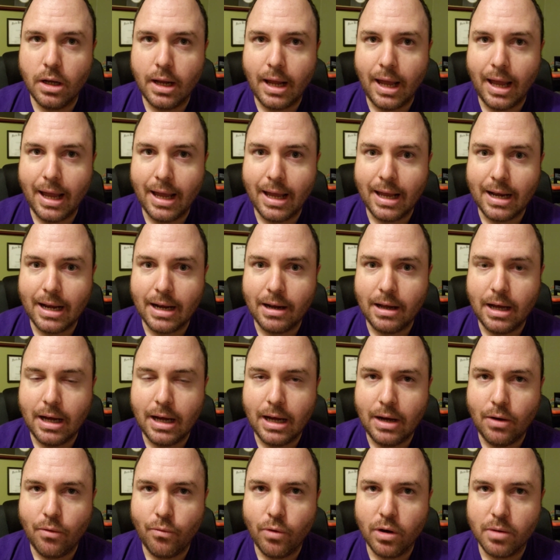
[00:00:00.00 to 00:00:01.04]
And
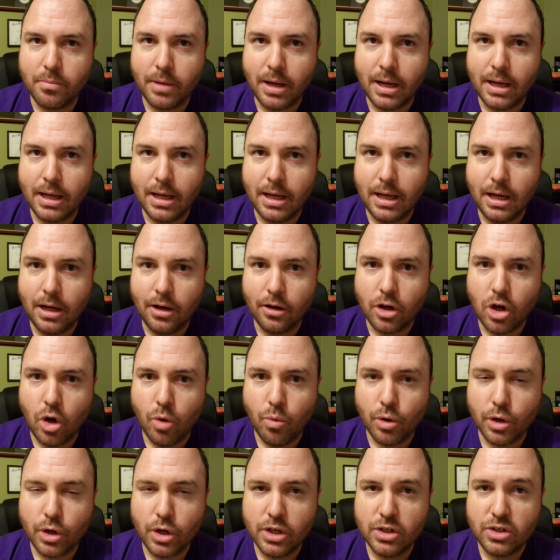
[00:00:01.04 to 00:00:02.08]
one of my
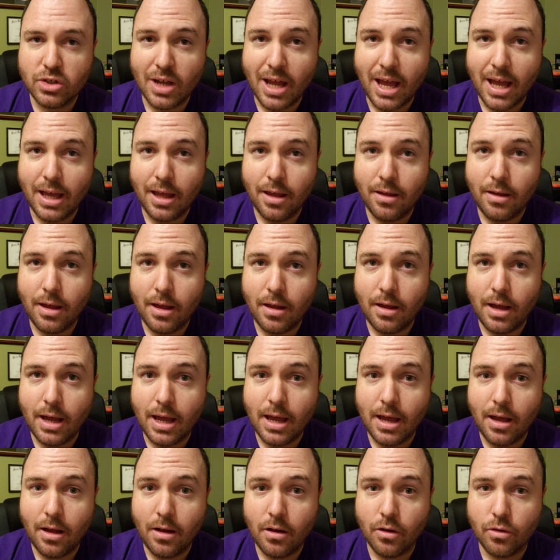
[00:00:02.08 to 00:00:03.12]
coworkers
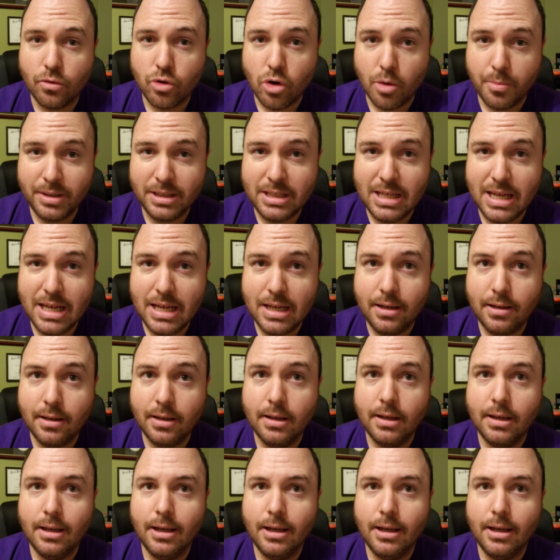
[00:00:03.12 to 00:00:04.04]
chroma keyed.